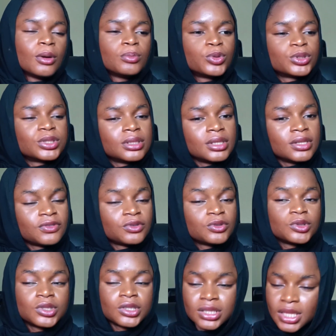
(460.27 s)
But if
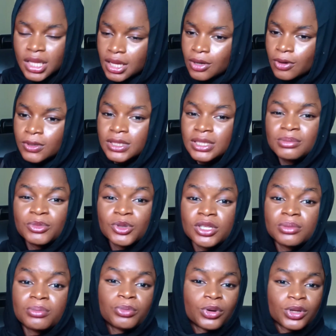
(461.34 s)
you take on the
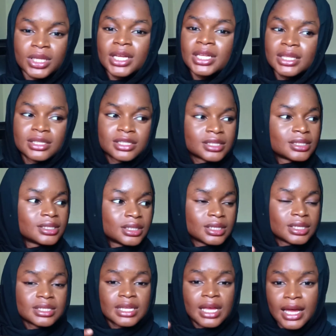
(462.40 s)
most important things, the
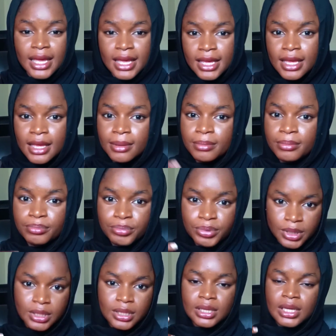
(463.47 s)
things that are A,
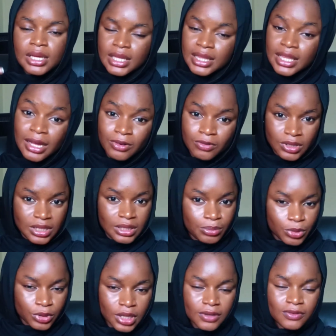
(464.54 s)
B, that are really
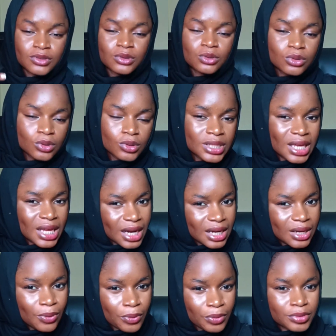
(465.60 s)
important, if you do those
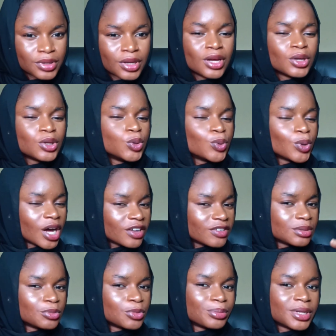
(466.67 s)
early on, you have
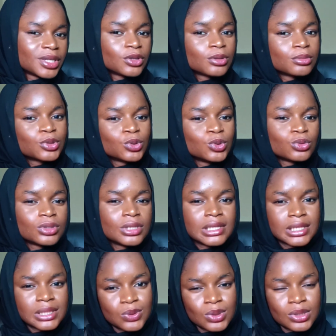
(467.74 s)
the momentum to do the
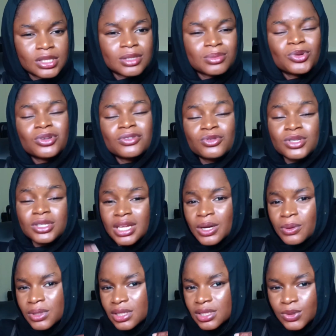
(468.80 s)
little things. But if you
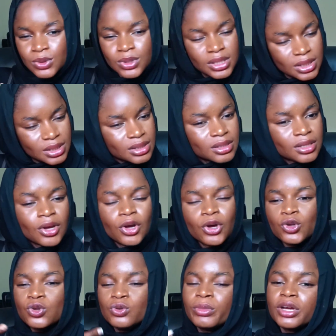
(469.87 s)
start with little things,
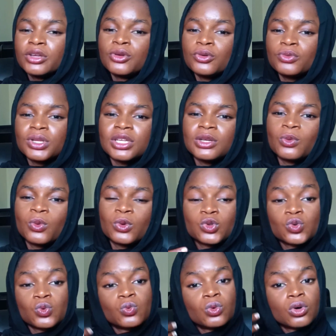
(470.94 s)
you might not really
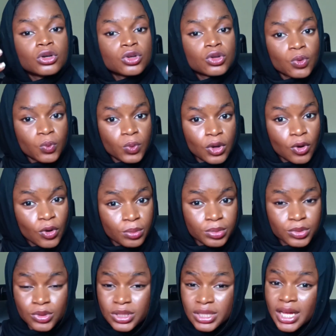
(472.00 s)
want to work your way up
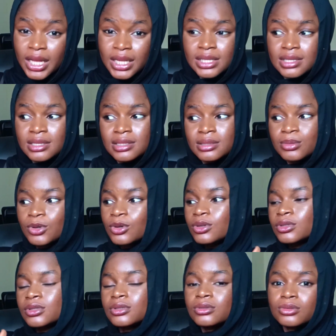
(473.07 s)
to the hard things,
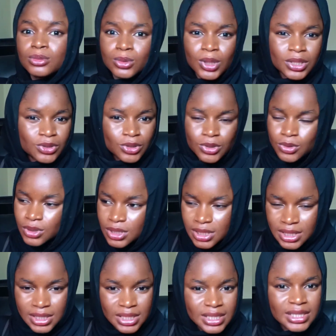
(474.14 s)
because you are just doing
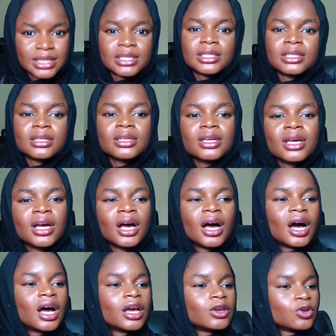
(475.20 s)
things easily
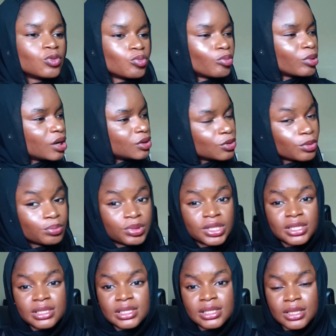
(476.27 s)
and you might not be
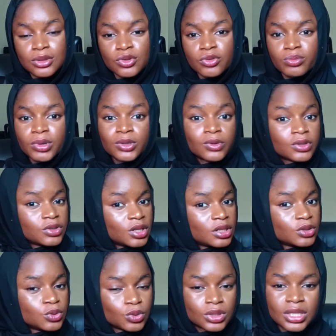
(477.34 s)
in the state of mind to
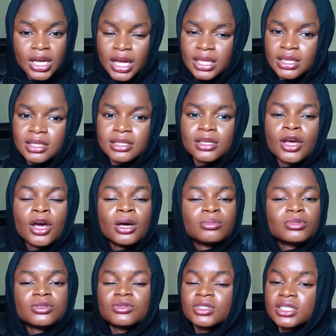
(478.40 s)
actually do the hard things.
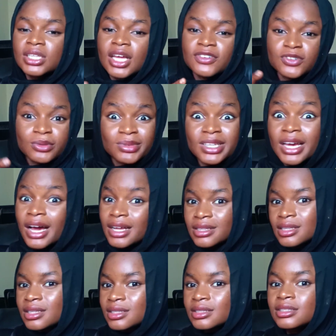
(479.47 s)
But if you start from the
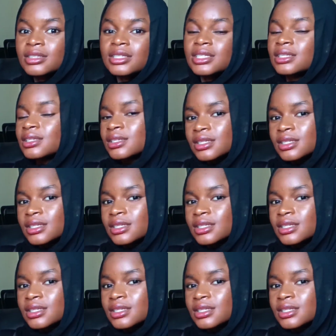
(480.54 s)
hard things, it's